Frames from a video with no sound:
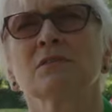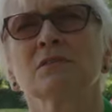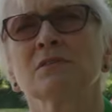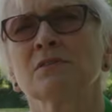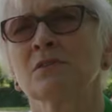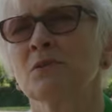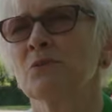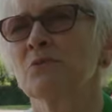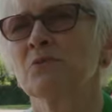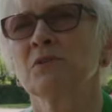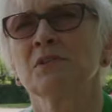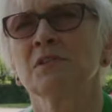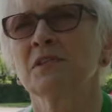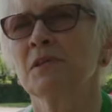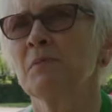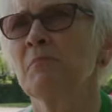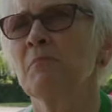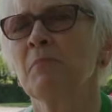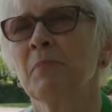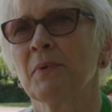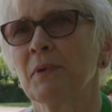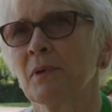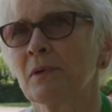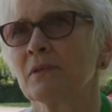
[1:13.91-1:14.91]
so
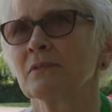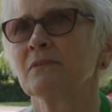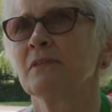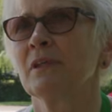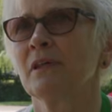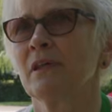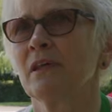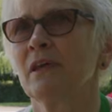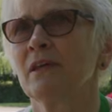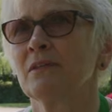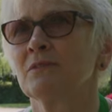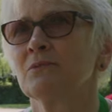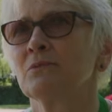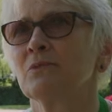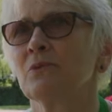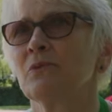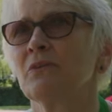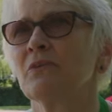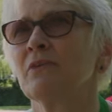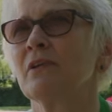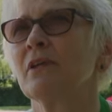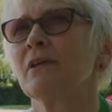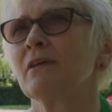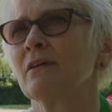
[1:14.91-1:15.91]
simple. They had to
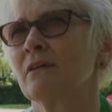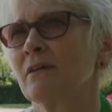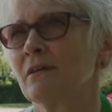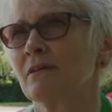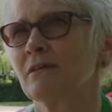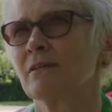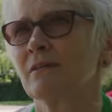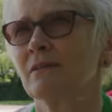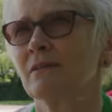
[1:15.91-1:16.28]
think.